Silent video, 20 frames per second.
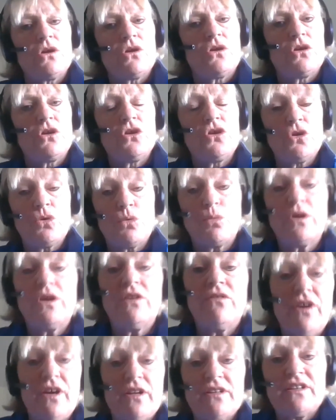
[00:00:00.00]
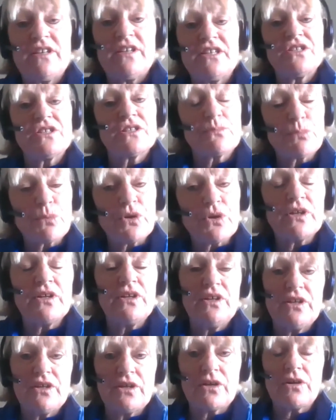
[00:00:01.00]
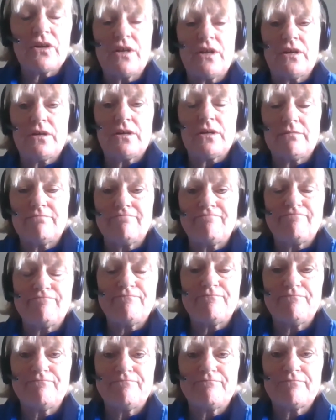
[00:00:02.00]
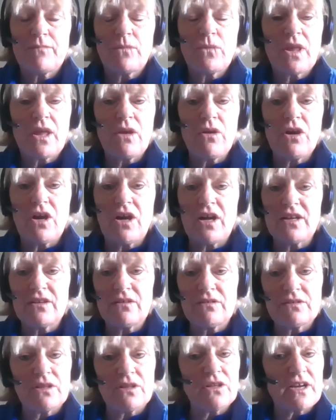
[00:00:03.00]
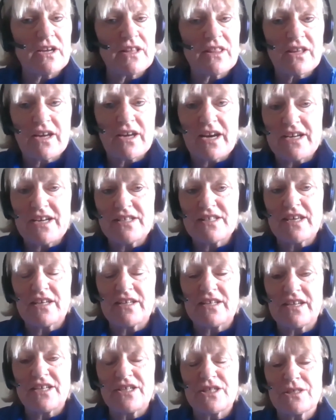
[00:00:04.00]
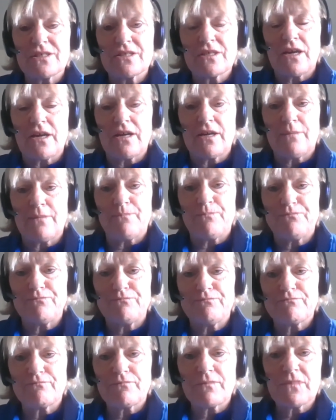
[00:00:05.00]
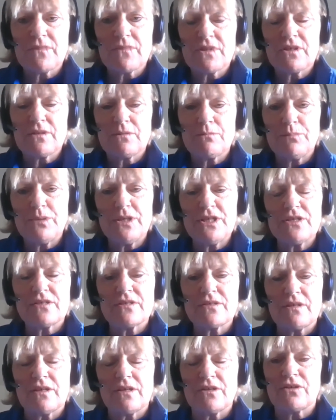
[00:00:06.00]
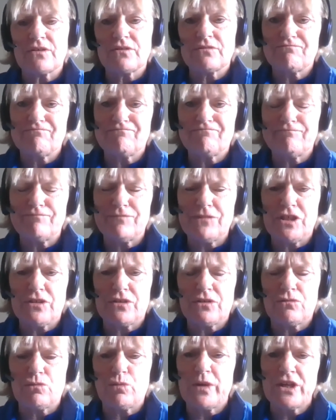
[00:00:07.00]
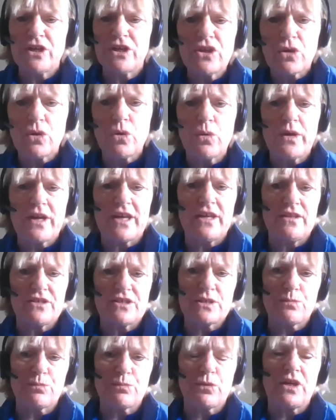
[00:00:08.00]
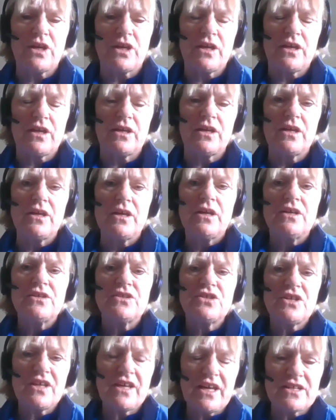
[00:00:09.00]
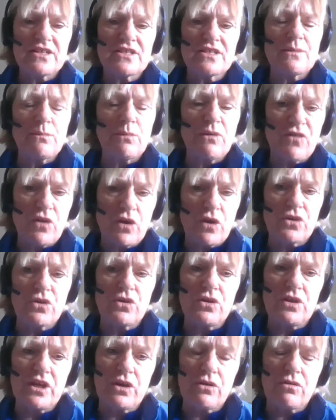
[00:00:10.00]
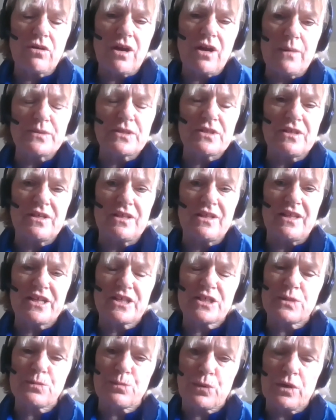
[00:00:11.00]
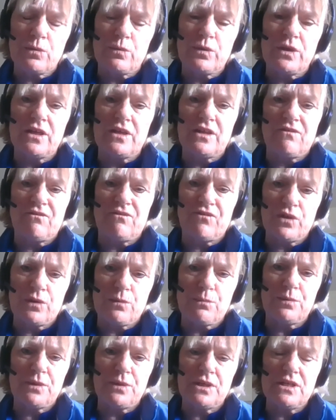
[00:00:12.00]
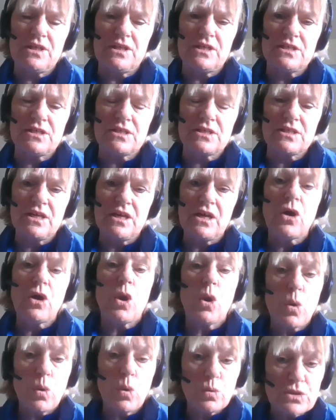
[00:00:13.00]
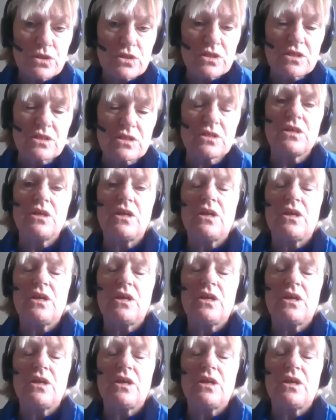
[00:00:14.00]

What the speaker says: You know, we've had a nice spring here. A lot of the guys had a nice piece or window in the spring to get some of our early crops in, like spring wheat and field peas, oats,